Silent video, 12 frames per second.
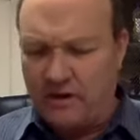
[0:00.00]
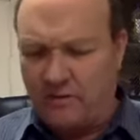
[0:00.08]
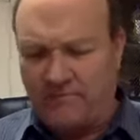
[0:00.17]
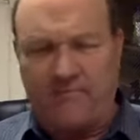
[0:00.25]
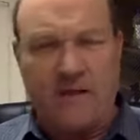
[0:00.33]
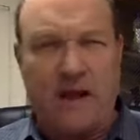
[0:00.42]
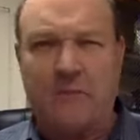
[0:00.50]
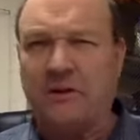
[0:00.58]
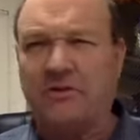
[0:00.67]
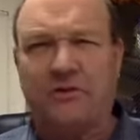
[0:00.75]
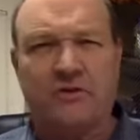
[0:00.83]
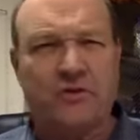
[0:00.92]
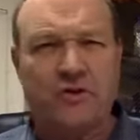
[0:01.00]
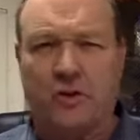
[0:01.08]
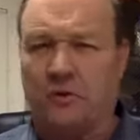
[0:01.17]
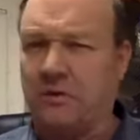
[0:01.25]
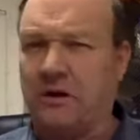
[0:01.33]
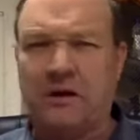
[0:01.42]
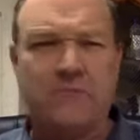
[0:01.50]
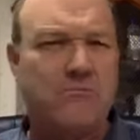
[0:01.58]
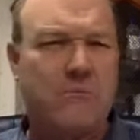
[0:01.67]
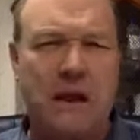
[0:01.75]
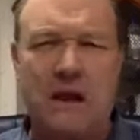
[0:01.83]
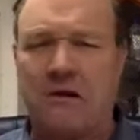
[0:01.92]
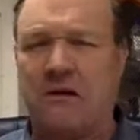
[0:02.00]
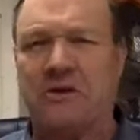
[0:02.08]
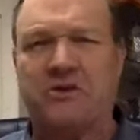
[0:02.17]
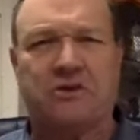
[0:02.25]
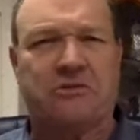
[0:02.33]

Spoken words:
families and children and marriage